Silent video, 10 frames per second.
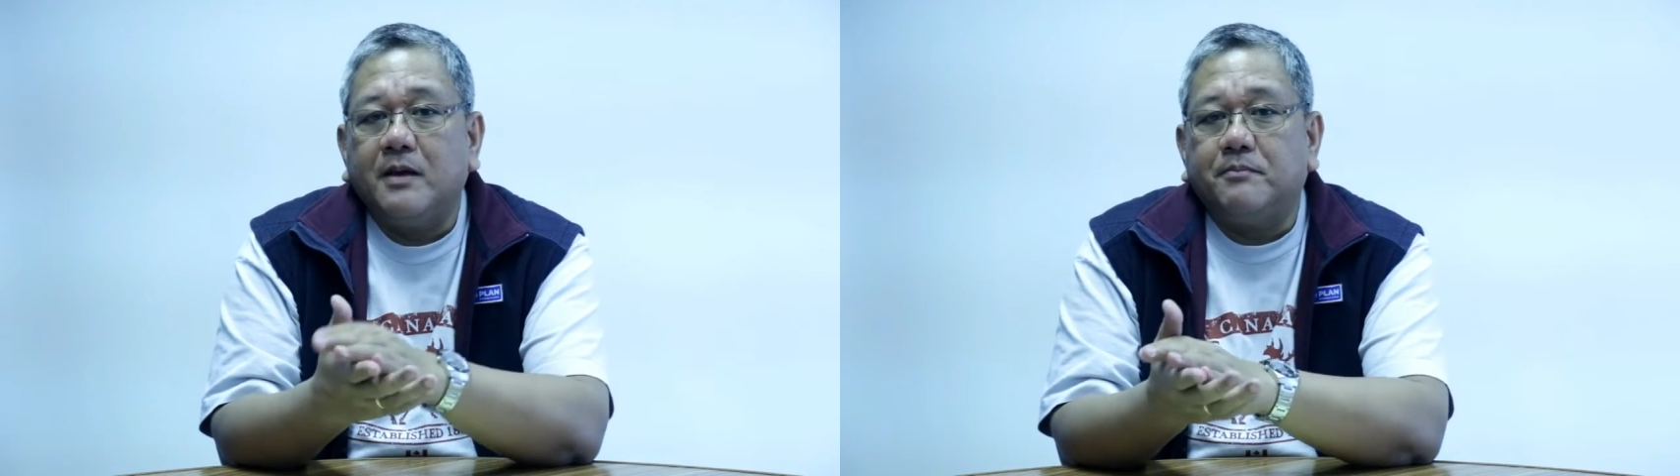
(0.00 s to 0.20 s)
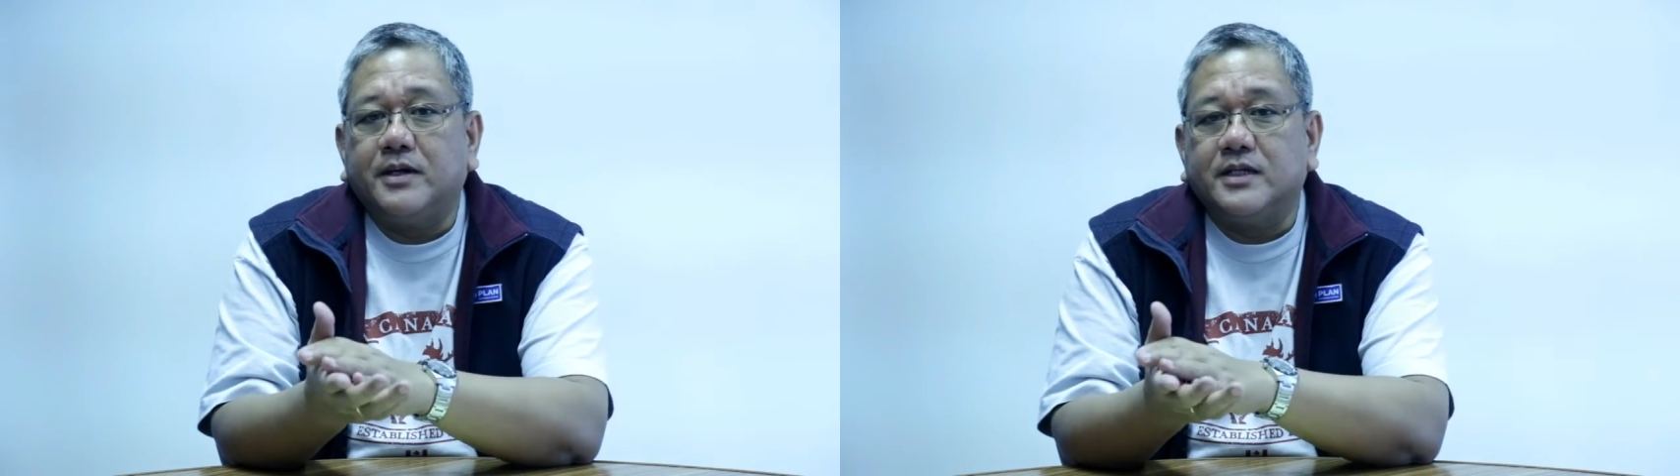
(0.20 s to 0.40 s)

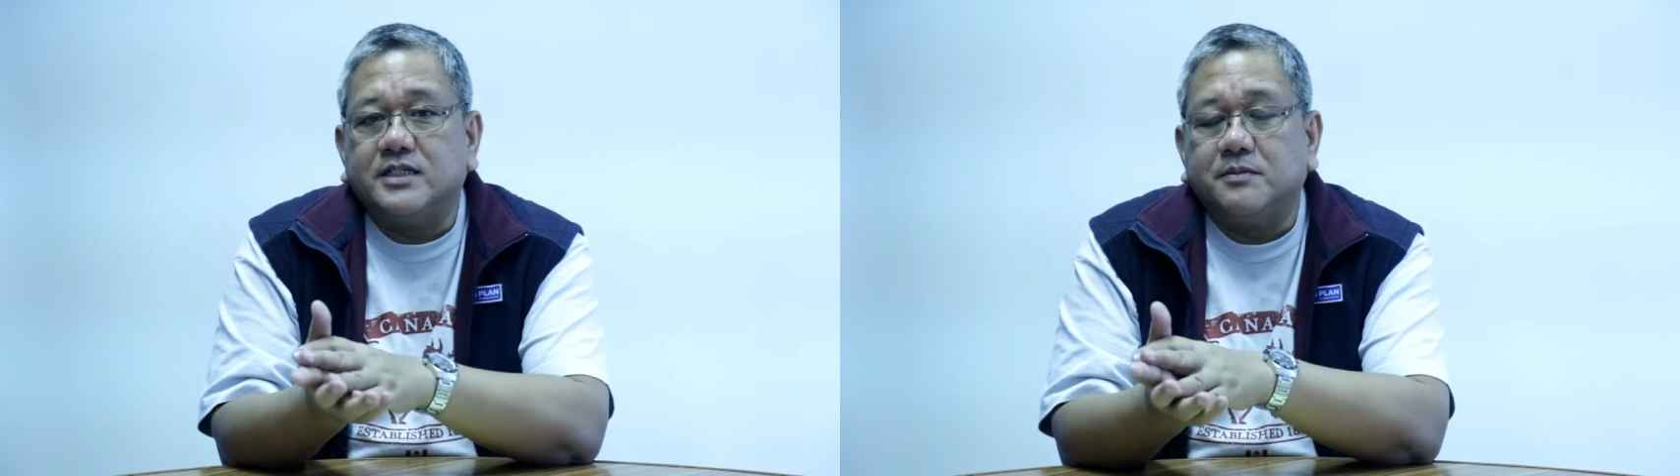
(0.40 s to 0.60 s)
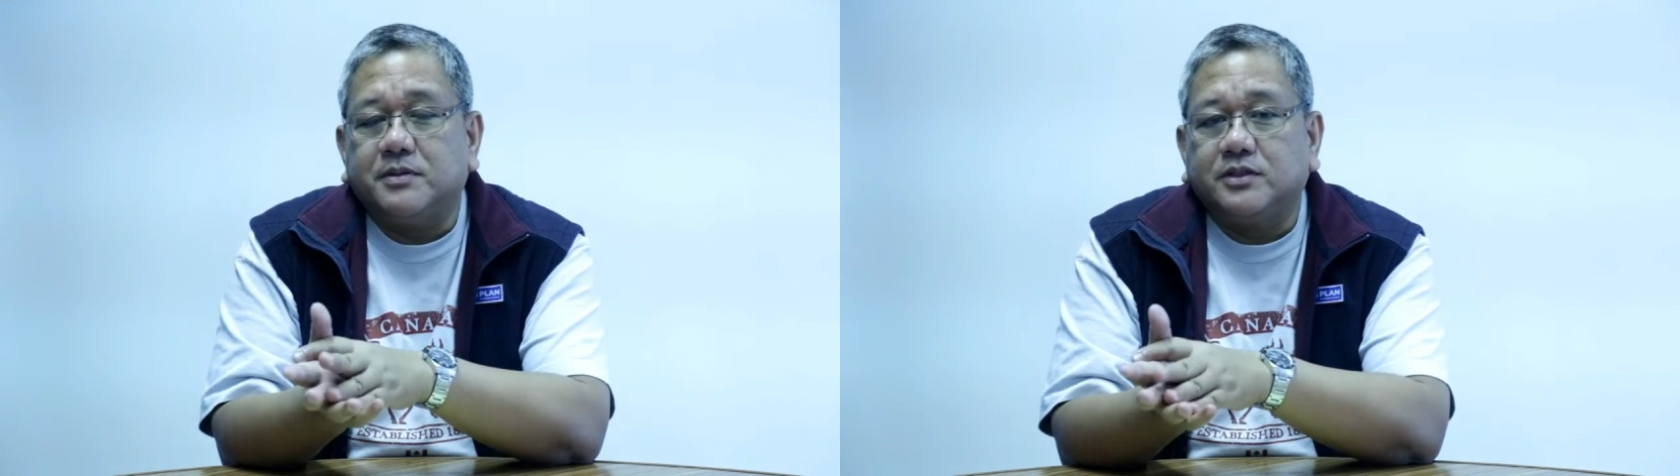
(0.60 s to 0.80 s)

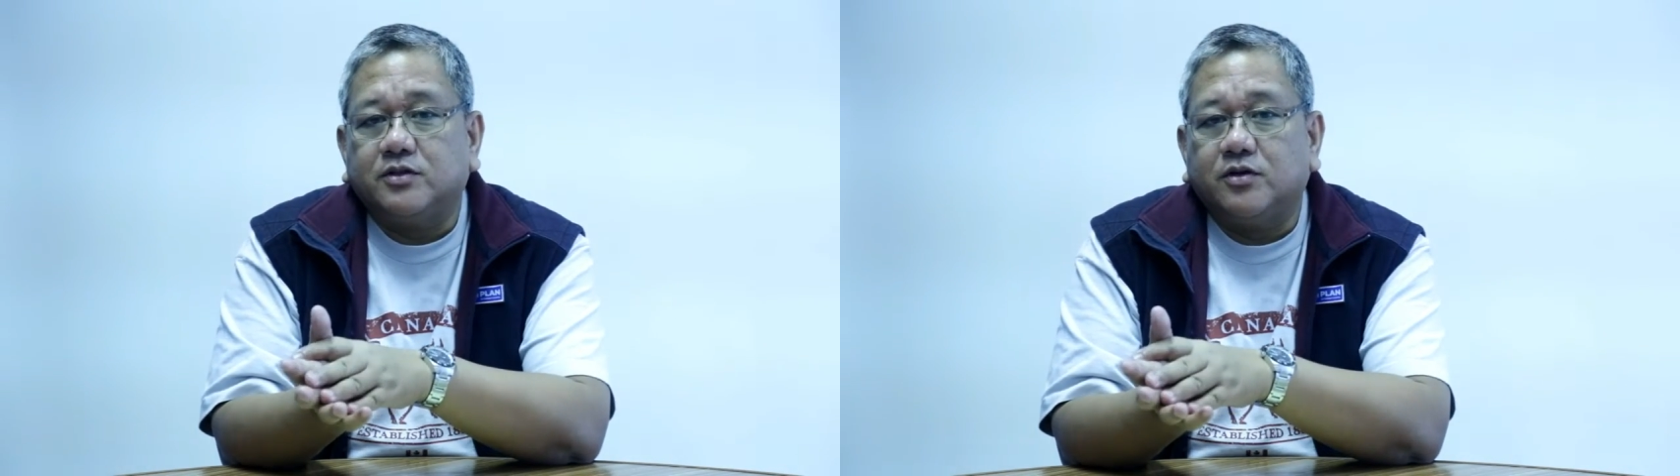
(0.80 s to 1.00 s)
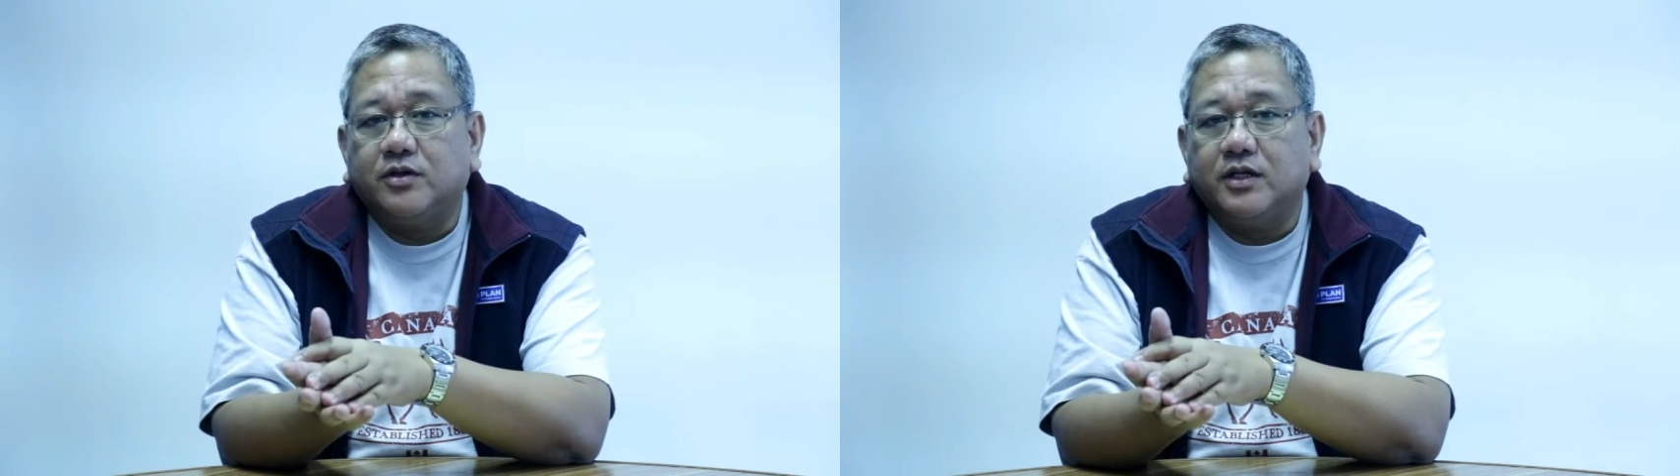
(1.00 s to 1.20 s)

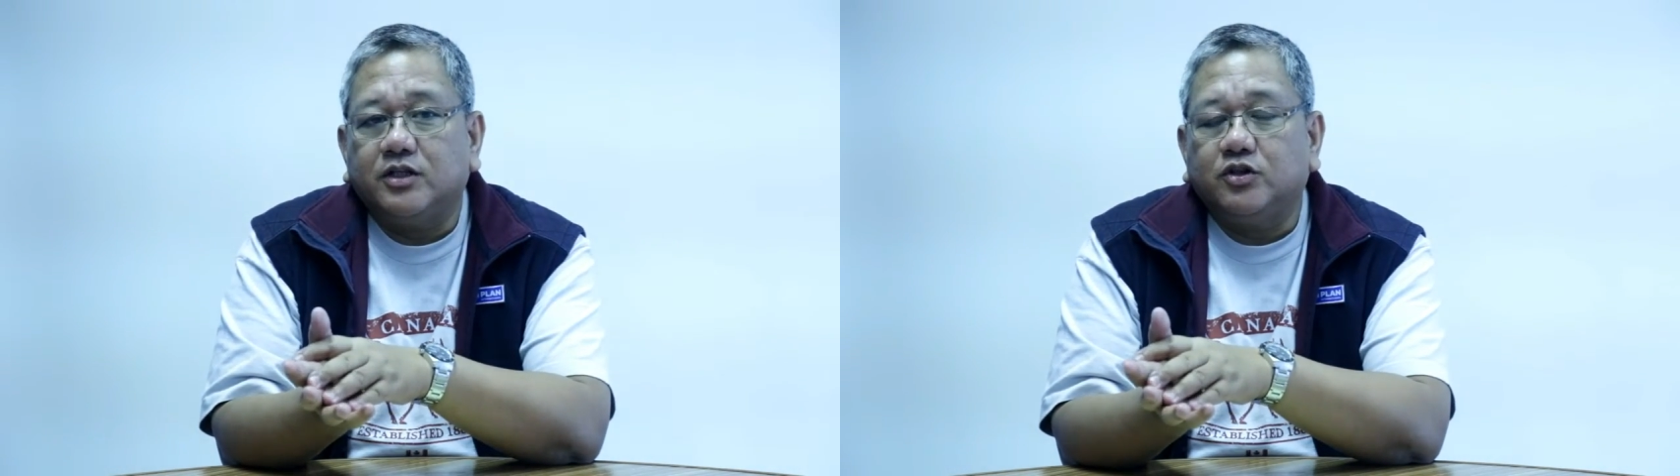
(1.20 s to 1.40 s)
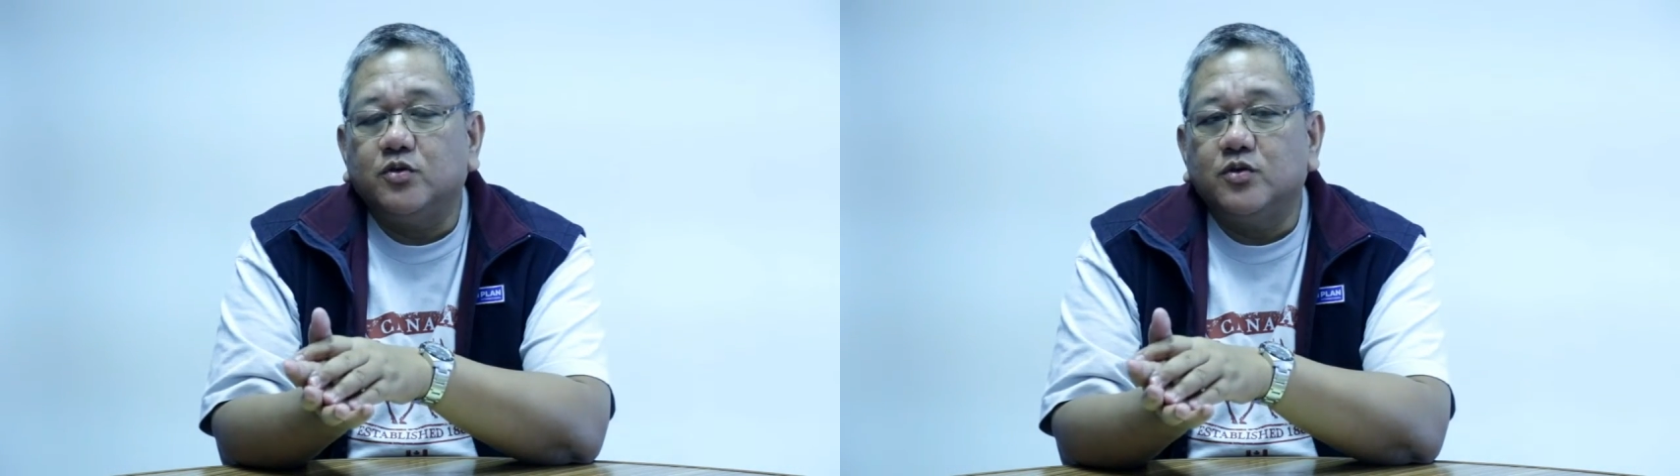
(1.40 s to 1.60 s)

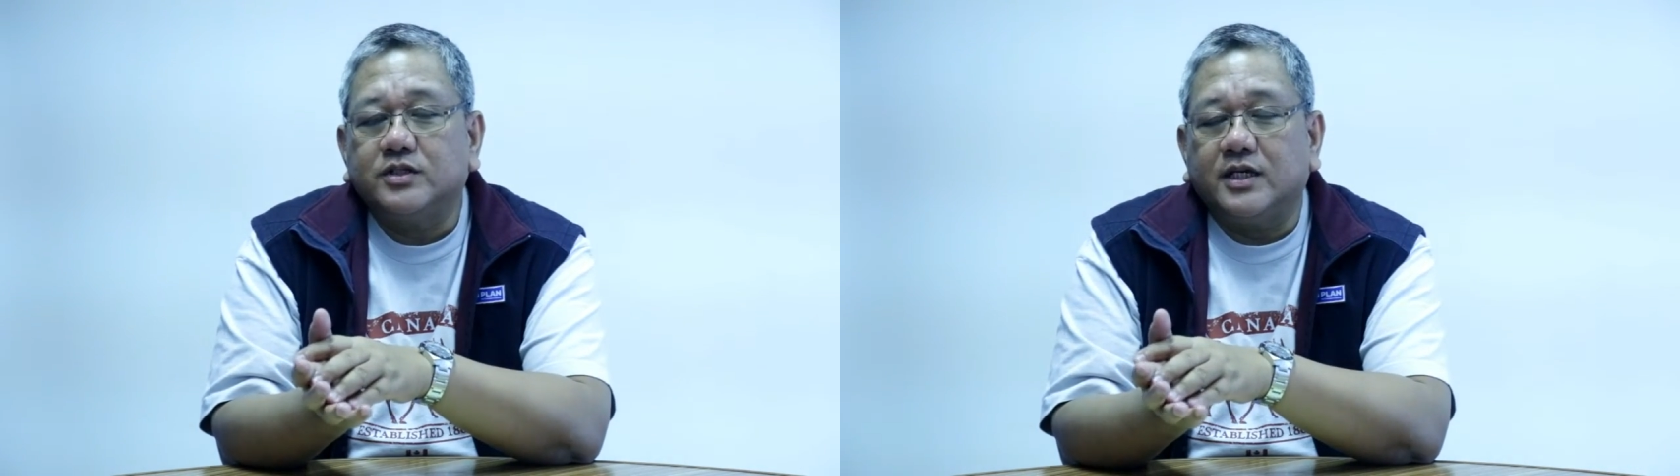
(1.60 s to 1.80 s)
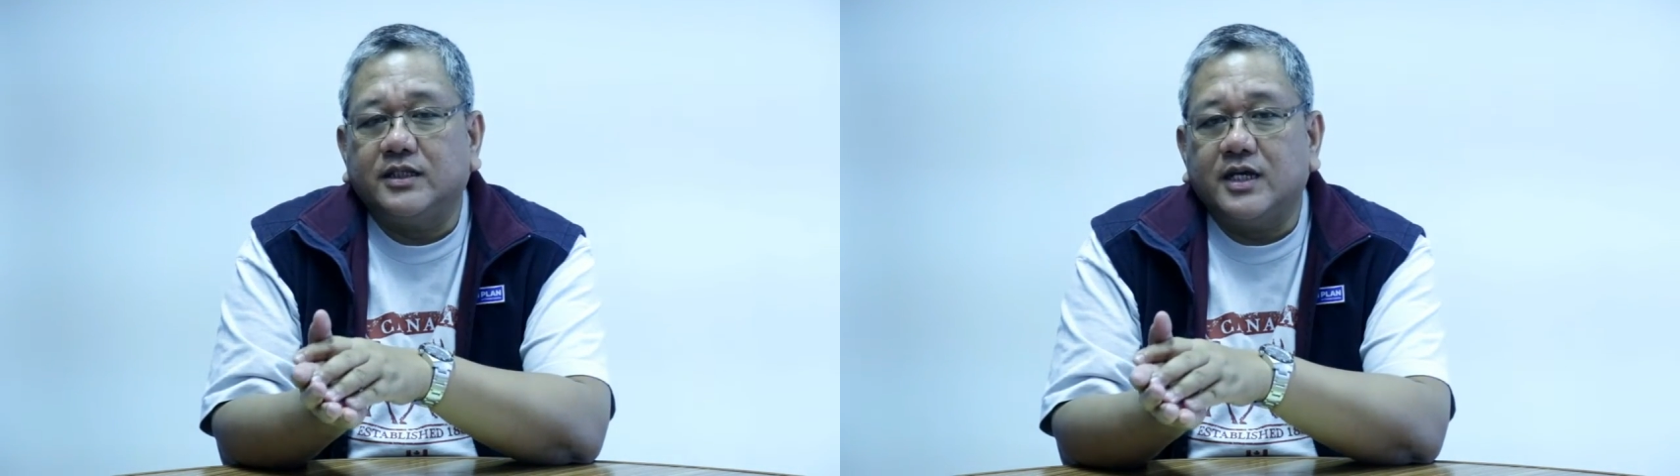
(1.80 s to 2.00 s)
participatory
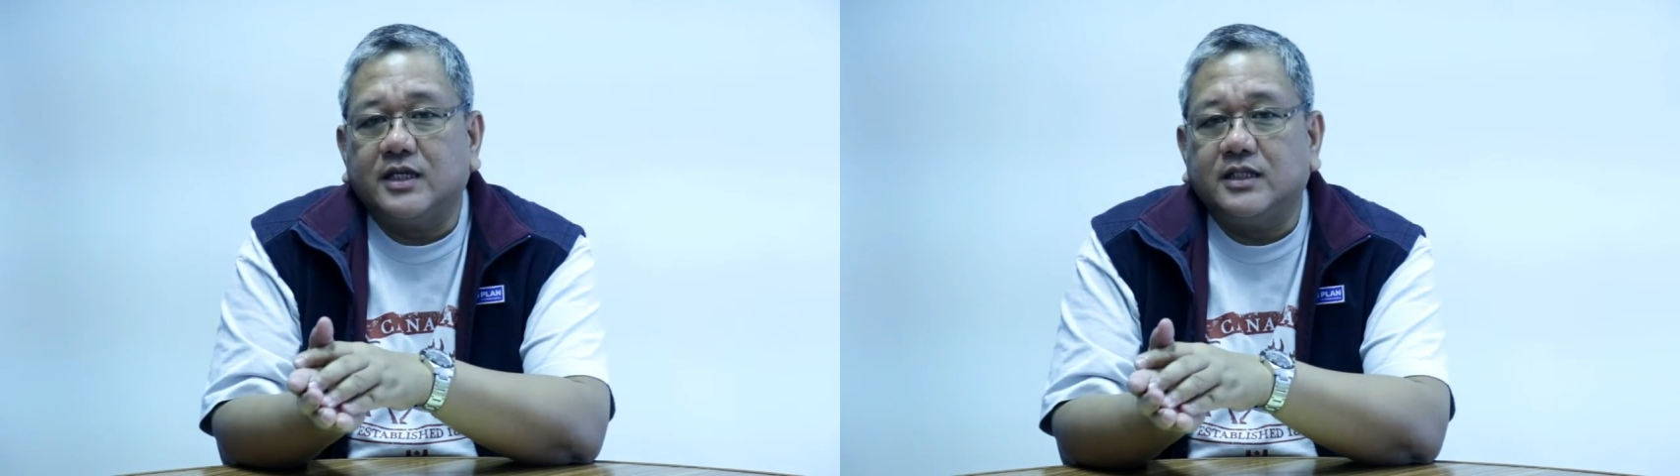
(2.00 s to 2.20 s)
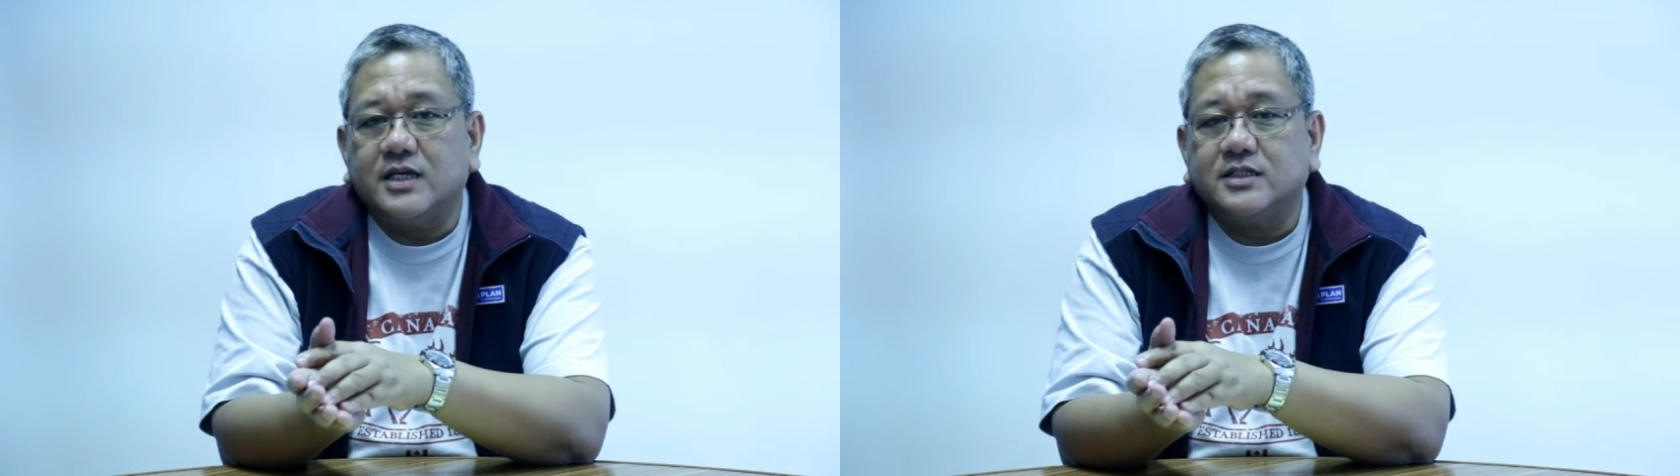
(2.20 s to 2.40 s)
tools and
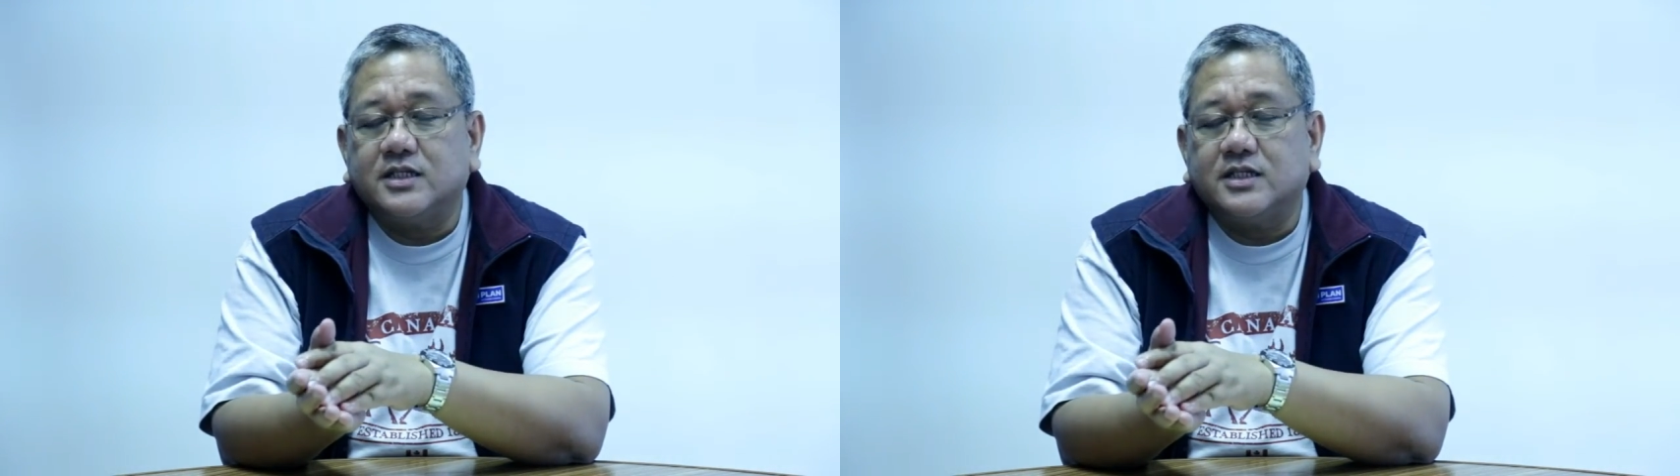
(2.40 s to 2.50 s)
techniques